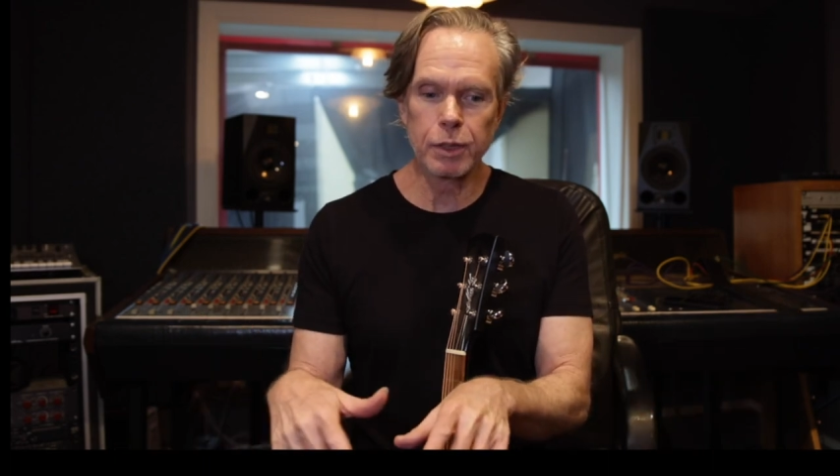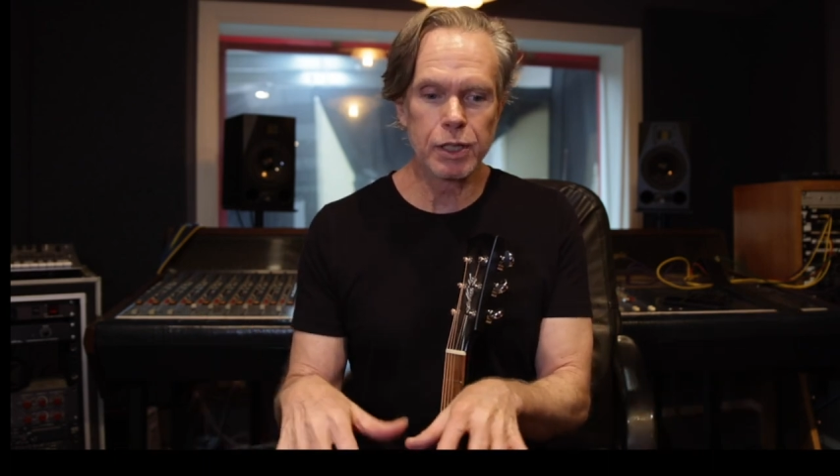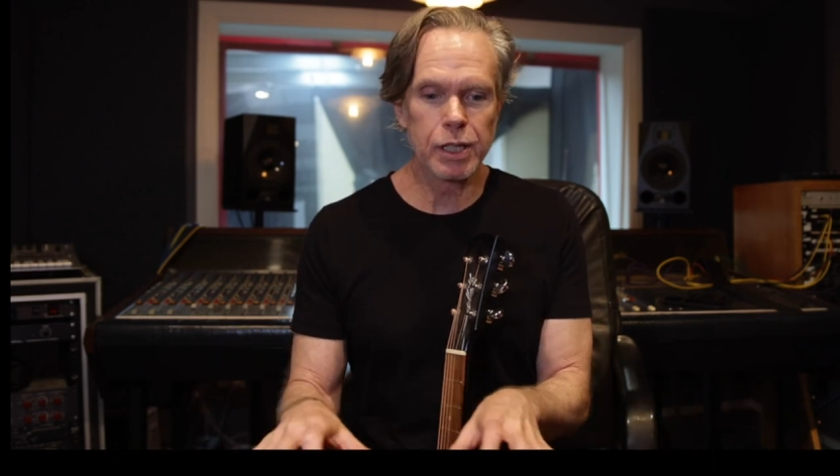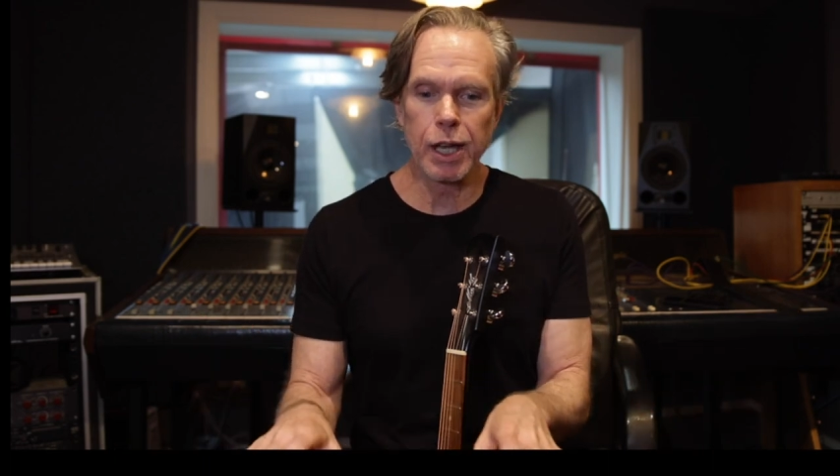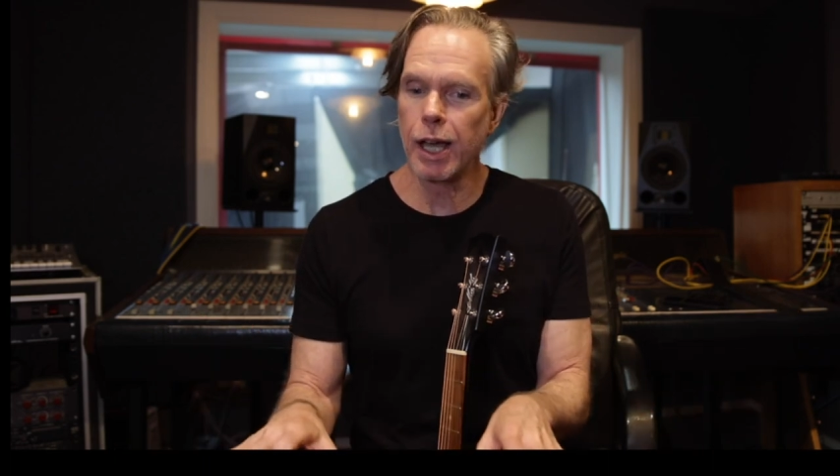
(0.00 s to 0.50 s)
the
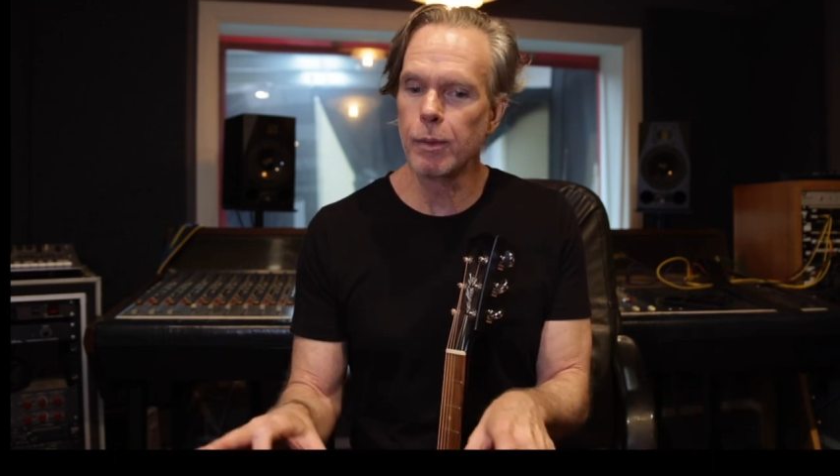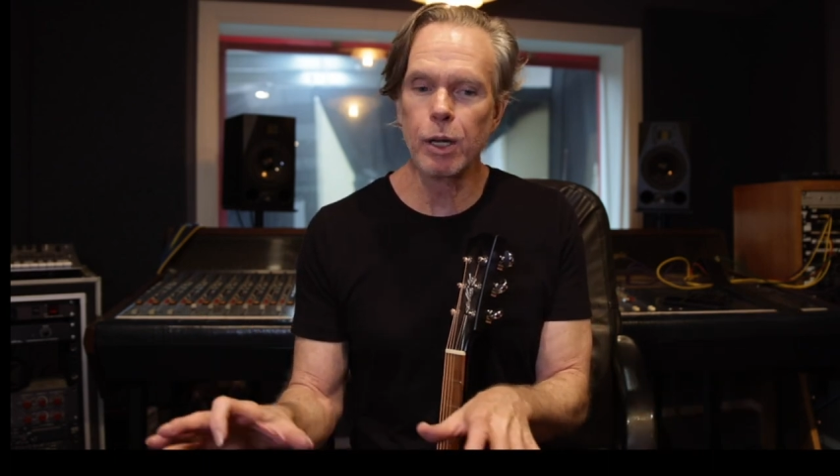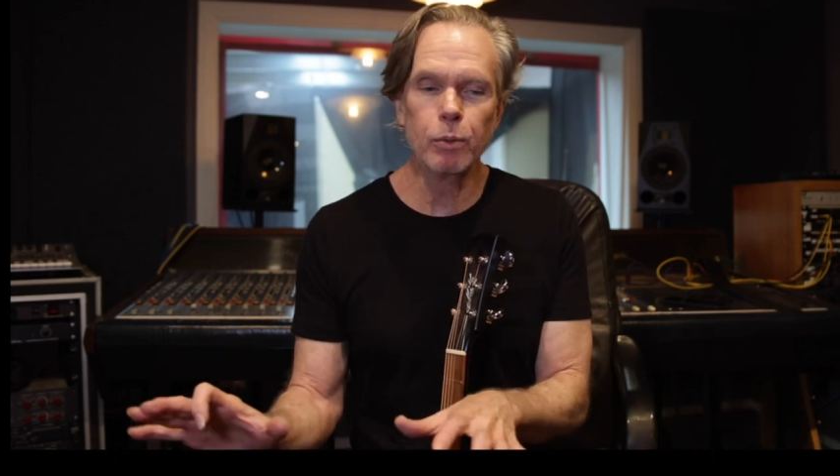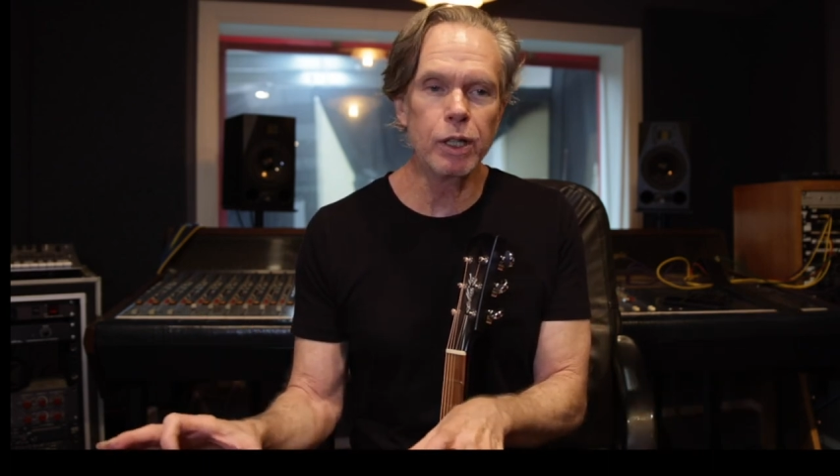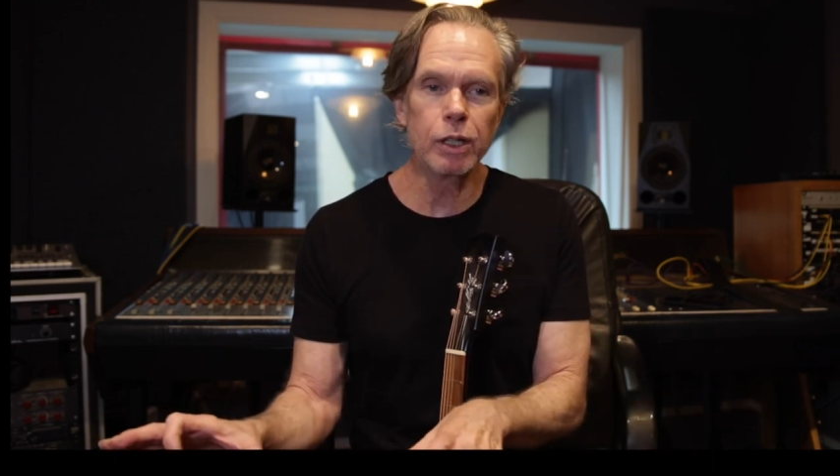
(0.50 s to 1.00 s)
time
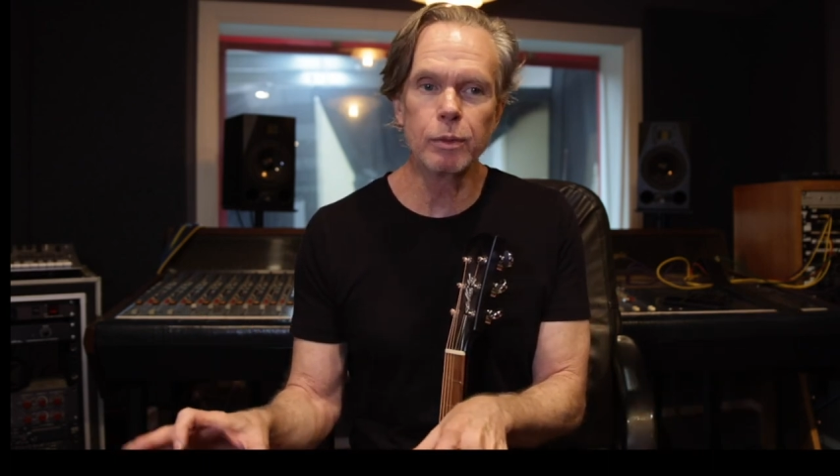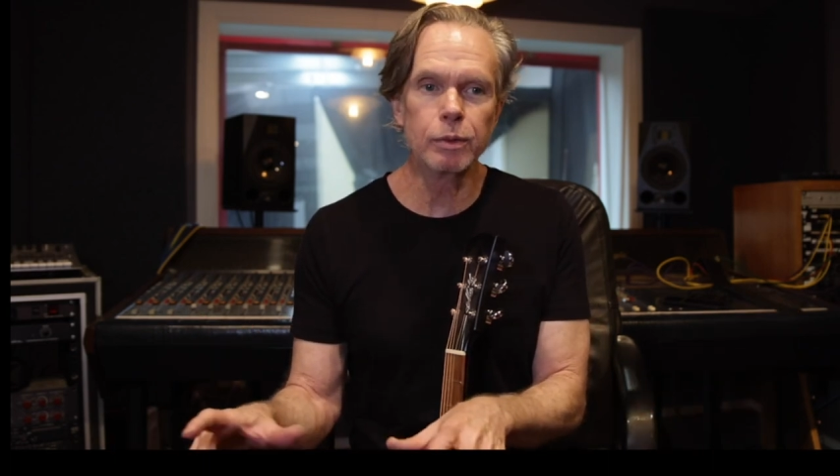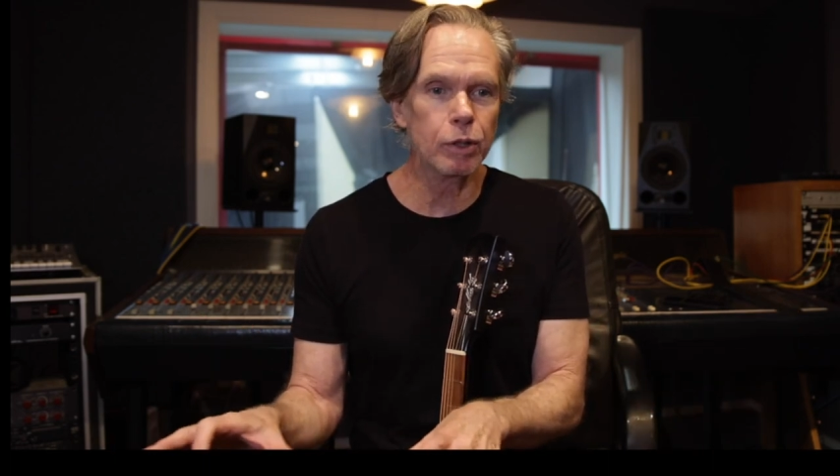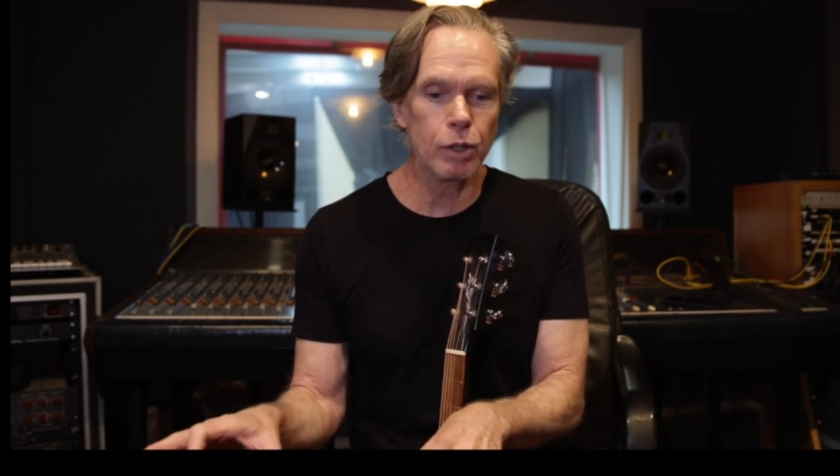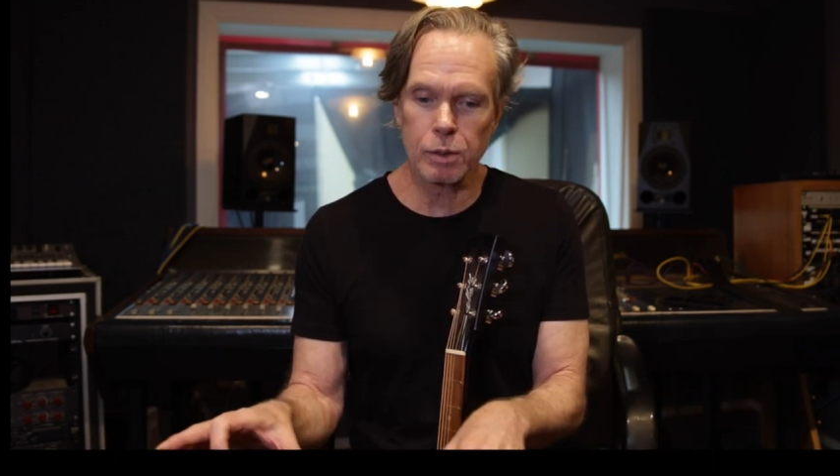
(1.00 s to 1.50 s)
I wake up
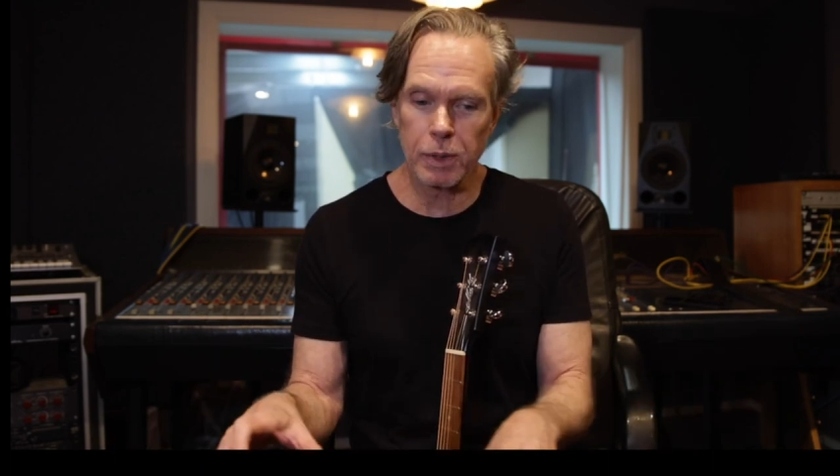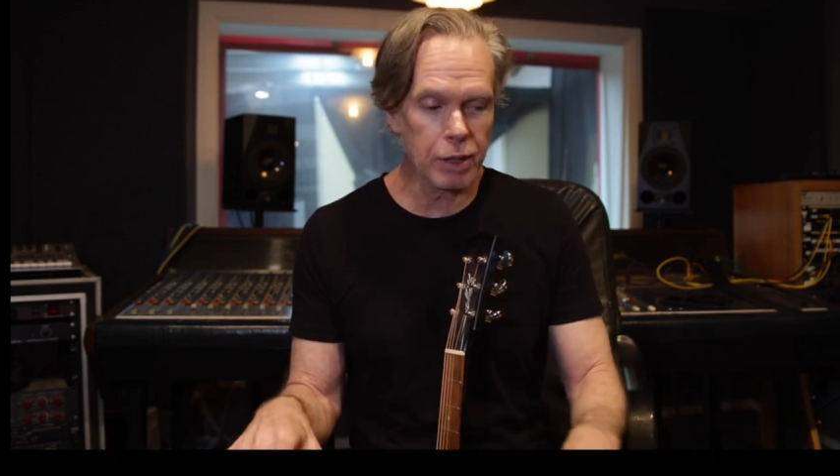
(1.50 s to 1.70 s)
and close my..."